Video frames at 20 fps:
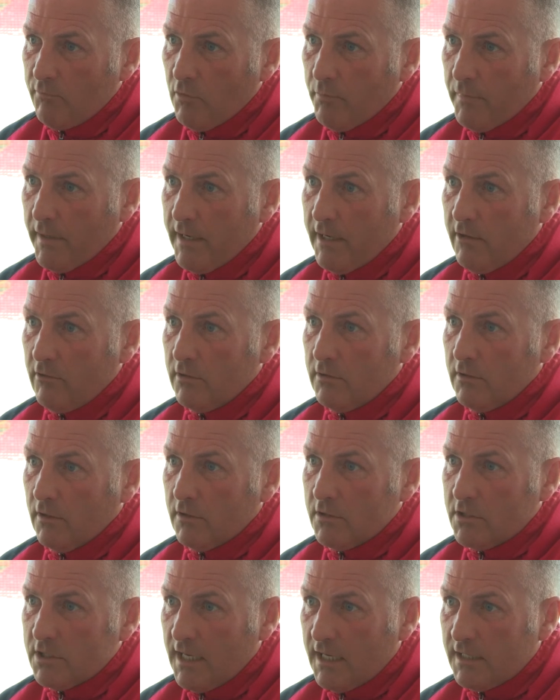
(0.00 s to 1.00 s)
prepare
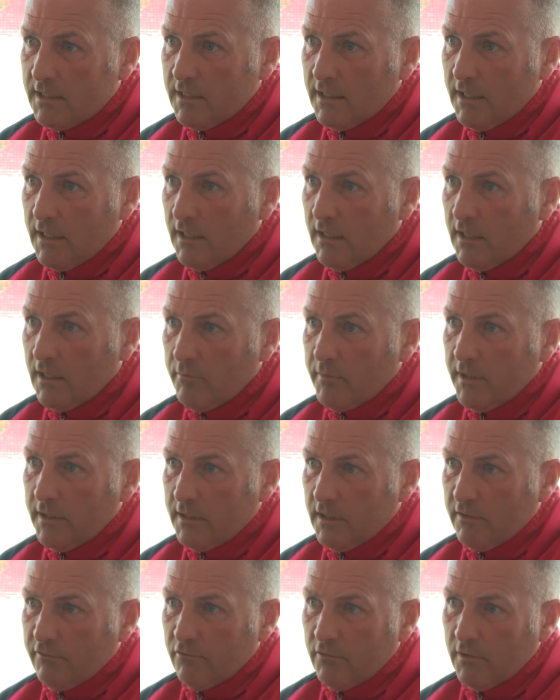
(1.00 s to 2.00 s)
on Saturday a little
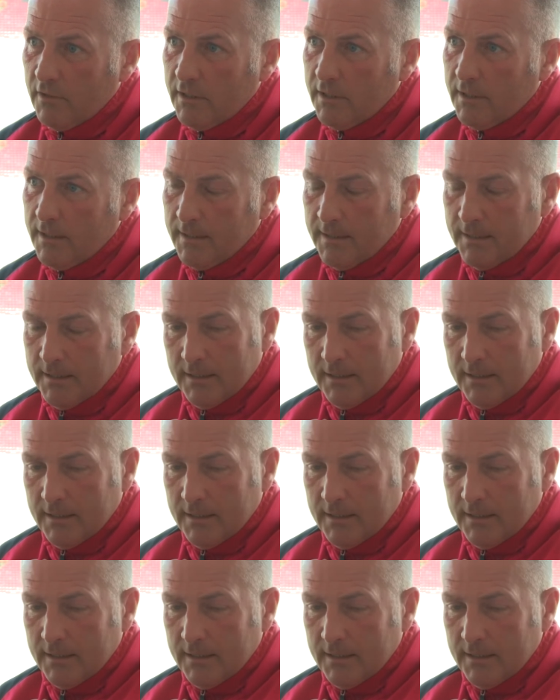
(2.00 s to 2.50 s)
bit differently.